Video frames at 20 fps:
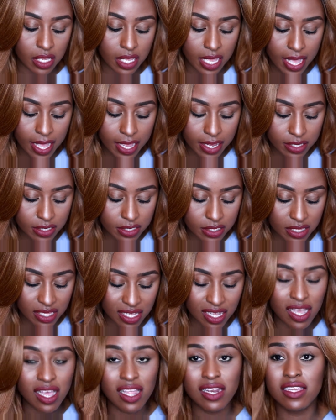and the
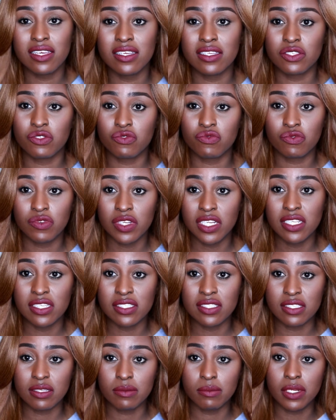color is really
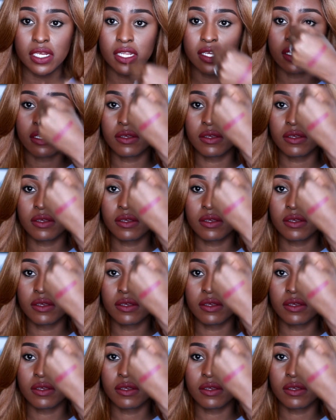similar.